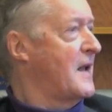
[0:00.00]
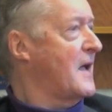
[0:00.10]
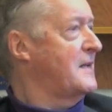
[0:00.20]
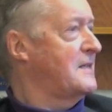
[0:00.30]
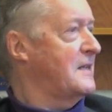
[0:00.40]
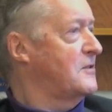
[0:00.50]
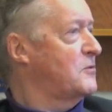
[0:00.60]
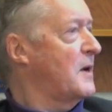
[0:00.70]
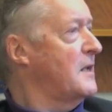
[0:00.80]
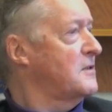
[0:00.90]
19th,
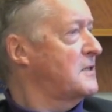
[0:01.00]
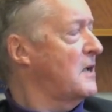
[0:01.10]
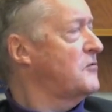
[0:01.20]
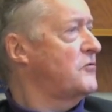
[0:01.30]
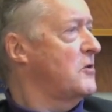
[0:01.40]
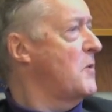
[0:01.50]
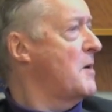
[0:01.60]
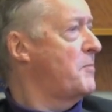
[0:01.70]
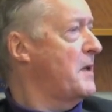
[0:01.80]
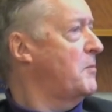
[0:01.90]
20th century,
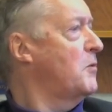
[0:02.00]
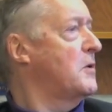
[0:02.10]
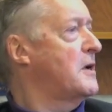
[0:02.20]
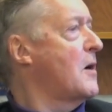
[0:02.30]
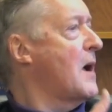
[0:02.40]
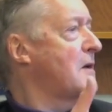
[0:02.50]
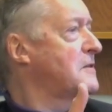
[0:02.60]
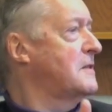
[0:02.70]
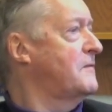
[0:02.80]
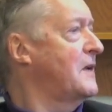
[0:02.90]
where people would go
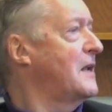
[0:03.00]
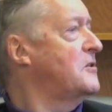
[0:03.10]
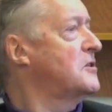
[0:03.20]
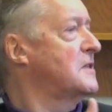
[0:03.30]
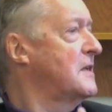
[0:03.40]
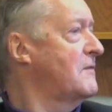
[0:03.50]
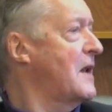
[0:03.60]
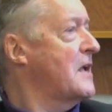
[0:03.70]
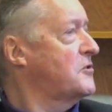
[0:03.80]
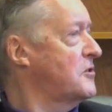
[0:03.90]
out to the villages and
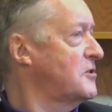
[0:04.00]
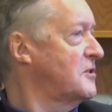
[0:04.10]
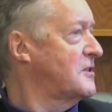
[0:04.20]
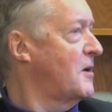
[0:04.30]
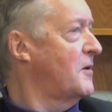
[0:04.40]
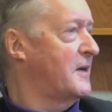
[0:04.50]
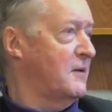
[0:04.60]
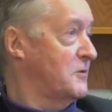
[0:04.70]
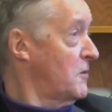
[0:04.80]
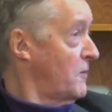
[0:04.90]
give lectures and so on,
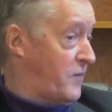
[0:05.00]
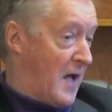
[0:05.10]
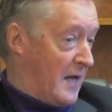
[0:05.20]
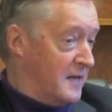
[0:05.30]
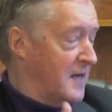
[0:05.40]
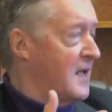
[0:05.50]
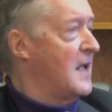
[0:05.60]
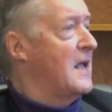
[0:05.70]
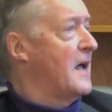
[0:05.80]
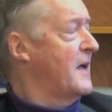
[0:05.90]
and it was all fine
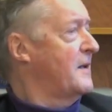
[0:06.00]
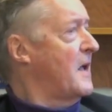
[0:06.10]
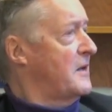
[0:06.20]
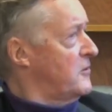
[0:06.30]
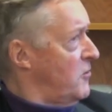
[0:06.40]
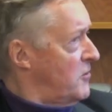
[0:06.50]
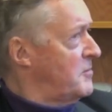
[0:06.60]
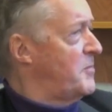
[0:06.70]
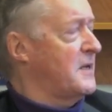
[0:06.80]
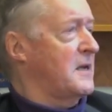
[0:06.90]
and
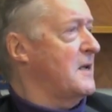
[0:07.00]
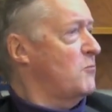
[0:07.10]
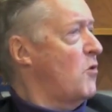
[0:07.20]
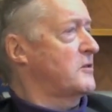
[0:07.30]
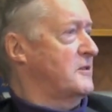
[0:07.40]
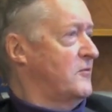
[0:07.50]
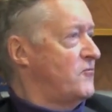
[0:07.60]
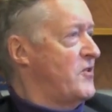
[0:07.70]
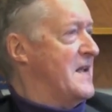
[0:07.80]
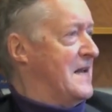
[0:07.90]
good, but it wasn't
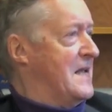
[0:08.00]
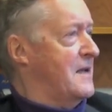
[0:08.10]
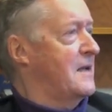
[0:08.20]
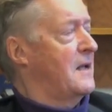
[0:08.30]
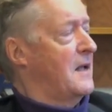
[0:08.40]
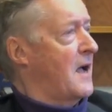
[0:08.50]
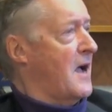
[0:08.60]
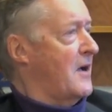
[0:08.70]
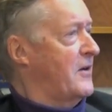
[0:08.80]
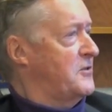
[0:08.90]
really
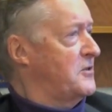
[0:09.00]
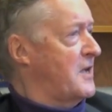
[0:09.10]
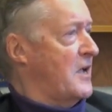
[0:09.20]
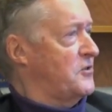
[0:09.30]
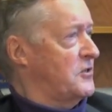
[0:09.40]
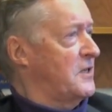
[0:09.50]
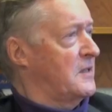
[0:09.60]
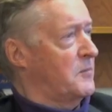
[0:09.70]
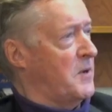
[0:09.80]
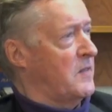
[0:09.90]
higher education
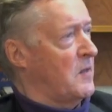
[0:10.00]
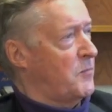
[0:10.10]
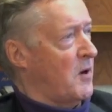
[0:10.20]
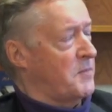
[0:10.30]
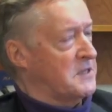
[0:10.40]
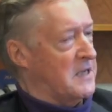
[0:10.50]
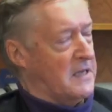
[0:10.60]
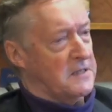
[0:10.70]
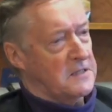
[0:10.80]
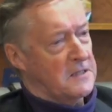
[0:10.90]
in the proper
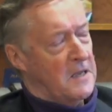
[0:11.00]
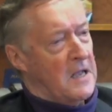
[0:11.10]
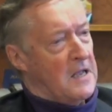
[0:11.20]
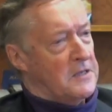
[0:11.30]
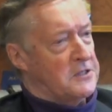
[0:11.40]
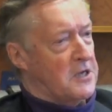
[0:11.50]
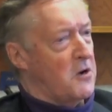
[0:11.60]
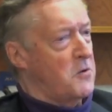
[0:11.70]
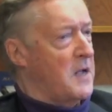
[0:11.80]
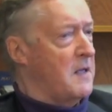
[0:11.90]
sense.
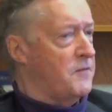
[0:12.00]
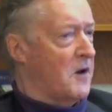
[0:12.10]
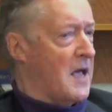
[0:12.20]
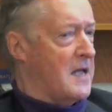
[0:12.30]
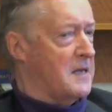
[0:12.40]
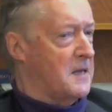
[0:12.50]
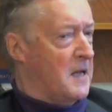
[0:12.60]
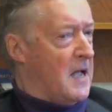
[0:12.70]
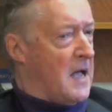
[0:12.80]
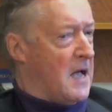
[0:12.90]
So, if you like,
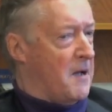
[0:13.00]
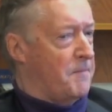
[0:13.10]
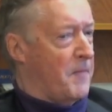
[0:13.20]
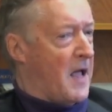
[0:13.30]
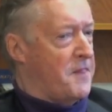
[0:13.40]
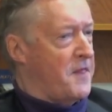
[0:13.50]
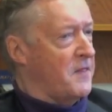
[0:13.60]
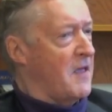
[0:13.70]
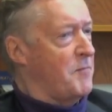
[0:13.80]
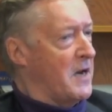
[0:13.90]
I
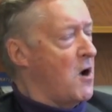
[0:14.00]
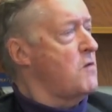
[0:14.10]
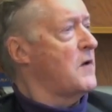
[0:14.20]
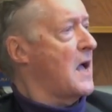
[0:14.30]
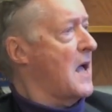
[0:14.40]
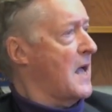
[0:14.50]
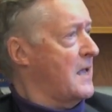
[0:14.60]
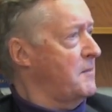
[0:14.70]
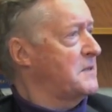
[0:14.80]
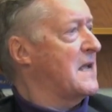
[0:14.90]
think they've been
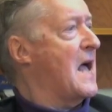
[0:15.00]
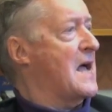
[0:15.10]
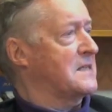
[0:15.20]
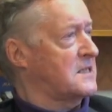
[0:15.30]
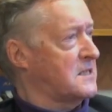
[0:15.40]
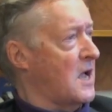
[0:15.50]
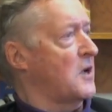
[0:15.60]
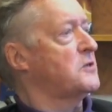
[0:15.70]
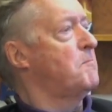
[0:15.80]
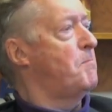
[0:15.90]
overhyped as
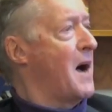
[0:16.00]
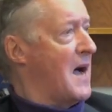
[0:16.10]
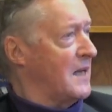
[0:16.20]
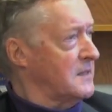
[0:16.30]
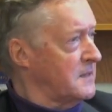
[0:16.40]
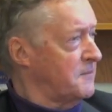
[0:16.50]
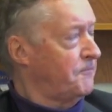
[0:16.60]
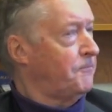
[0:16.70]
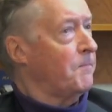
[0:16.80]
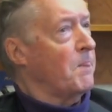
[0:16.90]
such, but
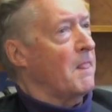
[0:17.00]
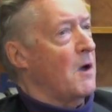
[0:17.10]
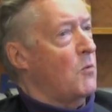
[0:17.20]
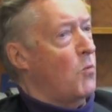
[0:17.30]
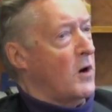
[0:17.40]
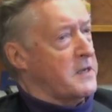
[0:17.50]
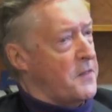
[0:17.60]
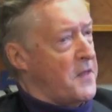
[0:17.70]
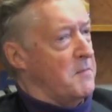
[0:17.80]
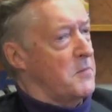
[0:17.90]
what
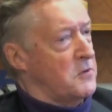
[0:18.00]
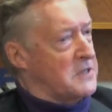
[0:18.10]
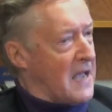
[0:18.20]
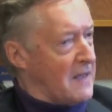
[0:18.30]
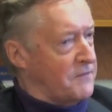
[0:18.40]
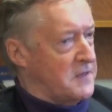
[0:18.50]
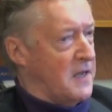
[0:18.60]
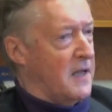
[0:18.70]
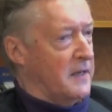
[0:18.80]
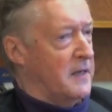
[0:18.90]
I think MOOCs have
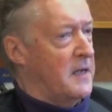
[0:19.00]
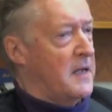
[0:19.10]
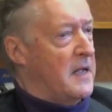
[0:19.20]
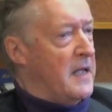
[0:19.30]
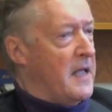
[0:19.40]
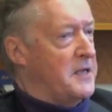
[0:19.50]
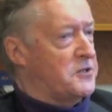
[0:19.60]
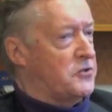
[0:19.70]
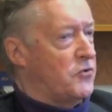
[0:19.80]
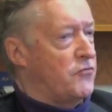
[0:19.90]
done
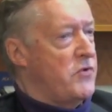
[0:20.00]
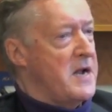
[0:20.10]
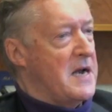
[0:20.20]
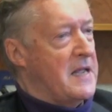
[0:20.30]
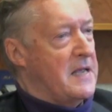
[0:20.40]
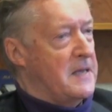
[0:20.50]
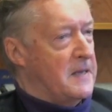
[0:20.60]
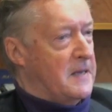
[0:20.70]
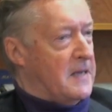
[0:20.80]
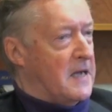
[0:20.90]
is to really